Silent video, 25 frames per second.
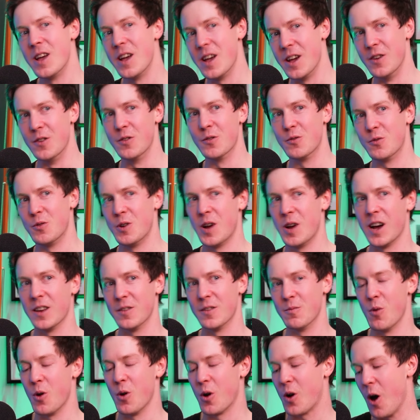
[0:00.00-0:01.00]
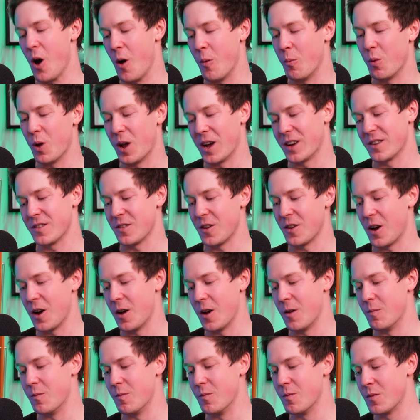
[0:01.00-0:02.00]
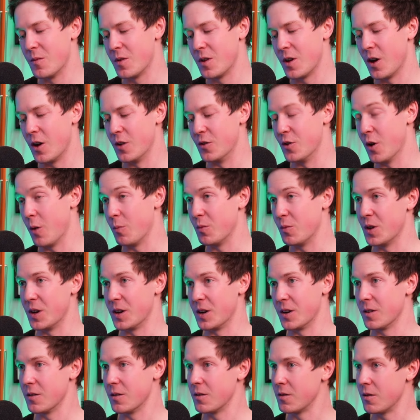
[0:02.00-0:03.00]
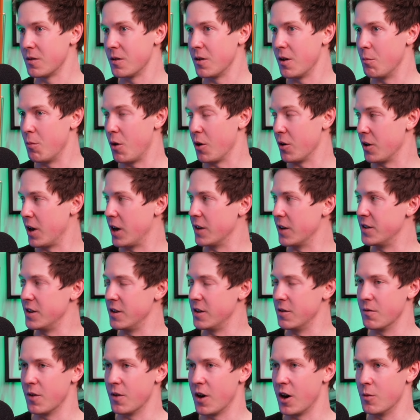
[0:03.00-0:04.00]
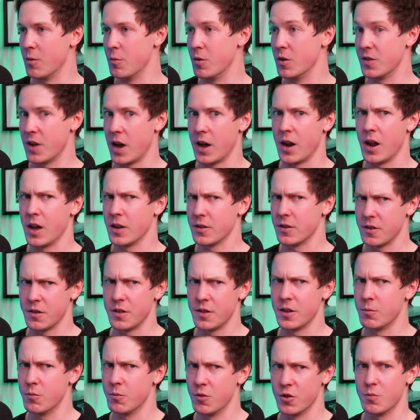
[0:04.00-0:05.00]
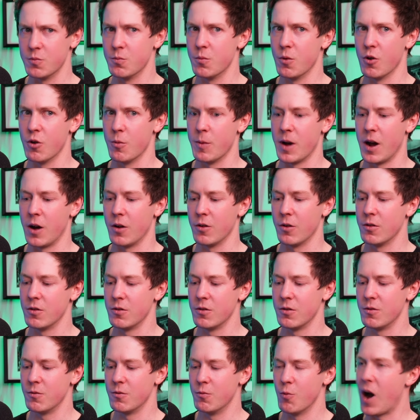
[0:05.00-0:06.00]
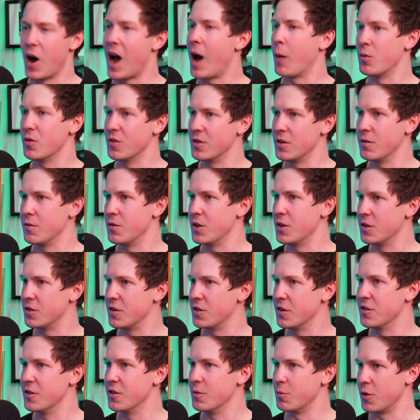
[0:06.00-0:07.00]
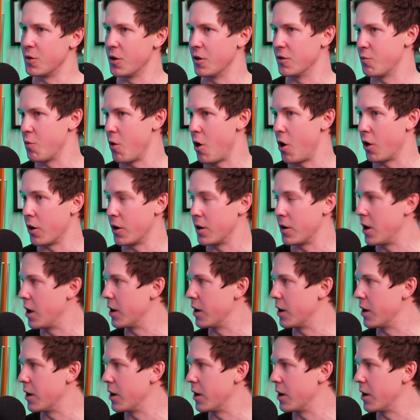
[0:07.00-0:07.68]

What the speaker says: industry has more complex time adopting modern IT environments and has to think much more about what happens if this system goes wrong,